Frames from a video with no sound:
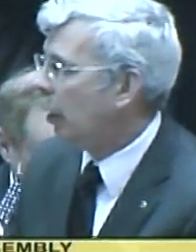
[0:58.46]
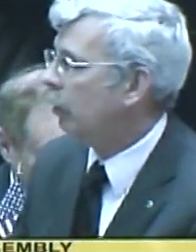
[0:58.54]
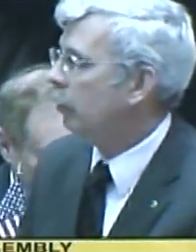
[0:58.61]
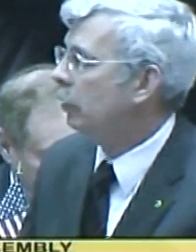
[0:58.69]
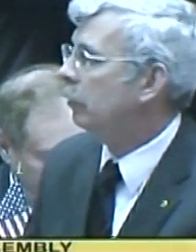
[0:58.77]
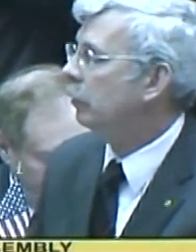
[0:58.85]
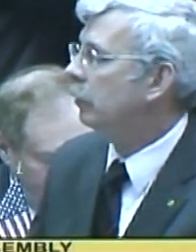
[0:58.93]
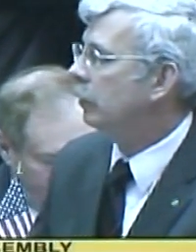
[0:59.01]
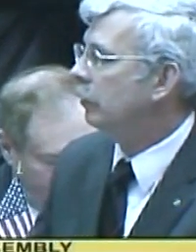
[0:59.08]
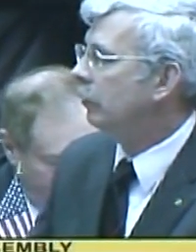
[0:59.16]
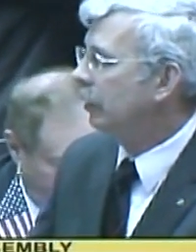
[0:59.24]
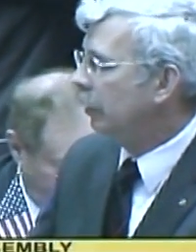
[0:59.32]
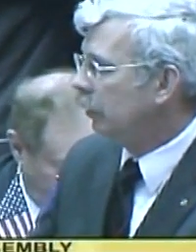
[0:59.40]
all
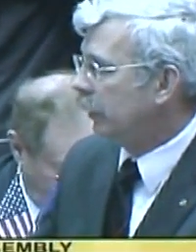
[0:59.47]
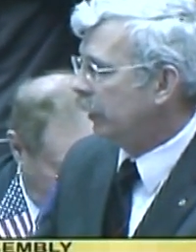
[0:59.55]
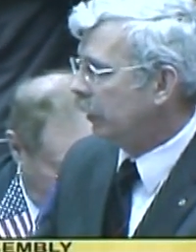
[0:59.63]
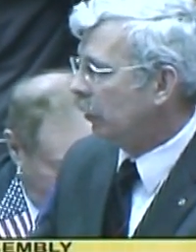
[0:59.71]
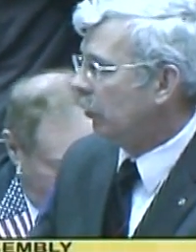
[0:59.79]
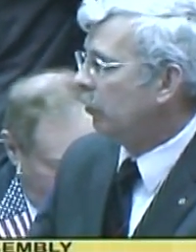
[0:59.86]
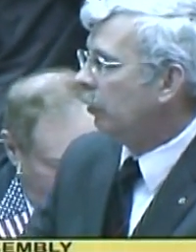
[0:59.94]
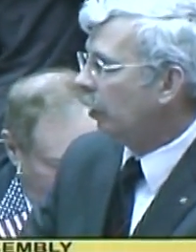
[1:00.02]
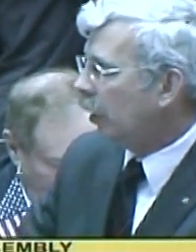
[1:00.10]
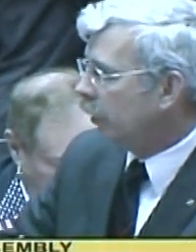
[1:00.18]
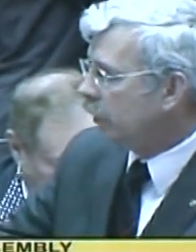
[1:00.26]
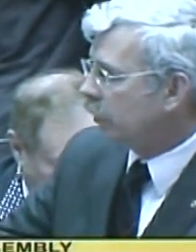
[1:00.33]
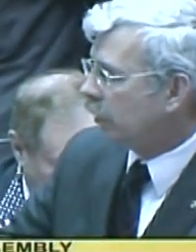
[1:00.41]
illegal,
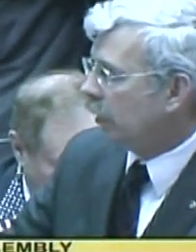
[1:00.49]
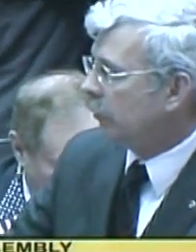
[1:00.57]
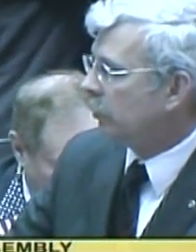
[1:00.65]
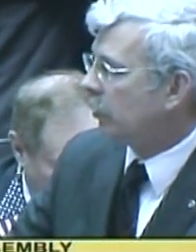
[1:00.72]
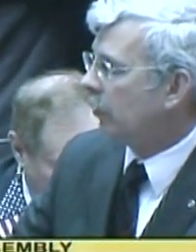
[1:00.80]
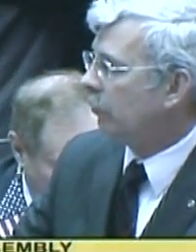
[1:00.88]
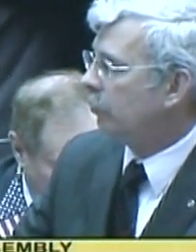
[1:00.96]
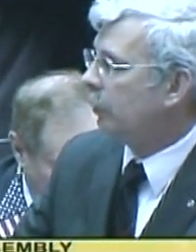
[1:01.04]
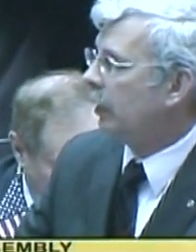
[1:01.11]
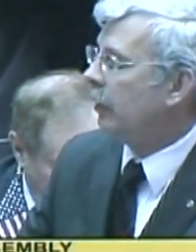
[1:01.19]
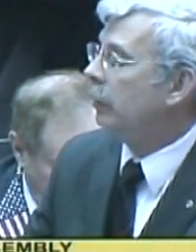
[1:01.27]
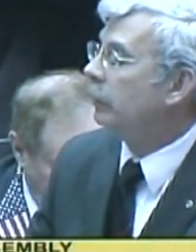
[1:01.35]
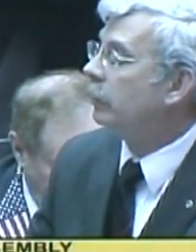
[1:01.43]
all these guns covered
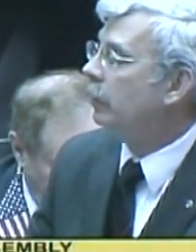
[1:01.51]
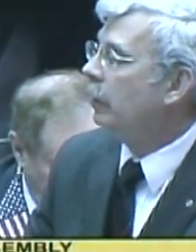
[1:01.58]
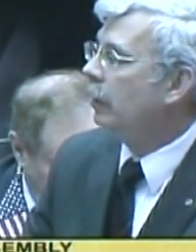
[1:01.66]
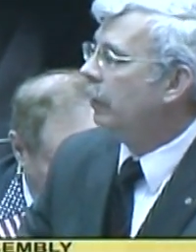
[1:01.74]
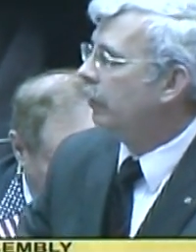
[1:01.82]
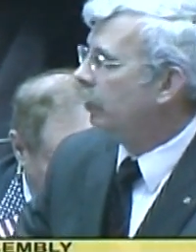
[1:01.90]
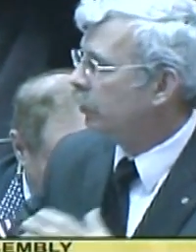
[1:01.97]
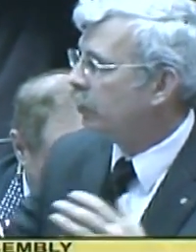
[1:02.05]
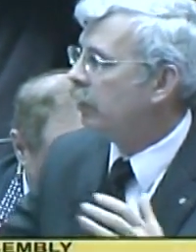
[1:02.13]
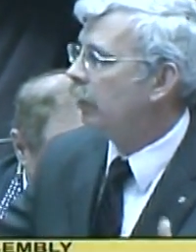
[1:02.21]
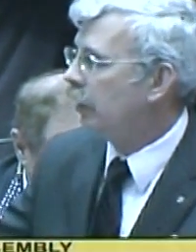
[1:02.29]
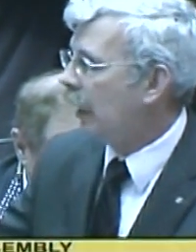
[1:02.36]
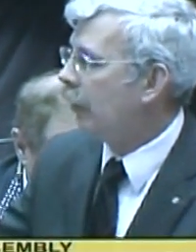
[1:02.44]
by this, they're
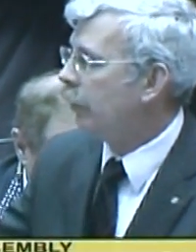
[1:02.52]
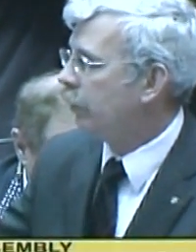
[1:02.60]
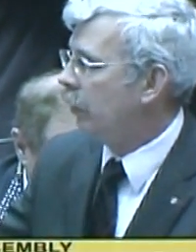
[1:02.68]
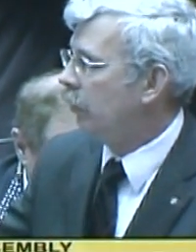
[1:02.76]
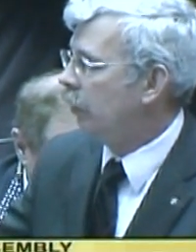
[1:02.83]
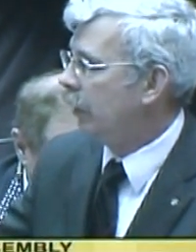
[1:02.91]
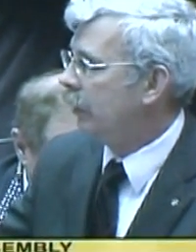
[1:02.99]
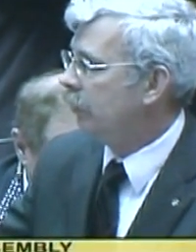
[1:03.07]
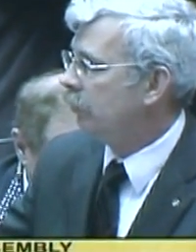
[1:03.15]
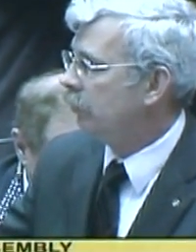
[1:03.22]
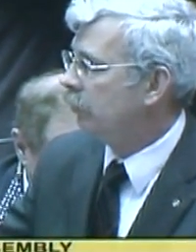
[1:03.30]
still out there, right?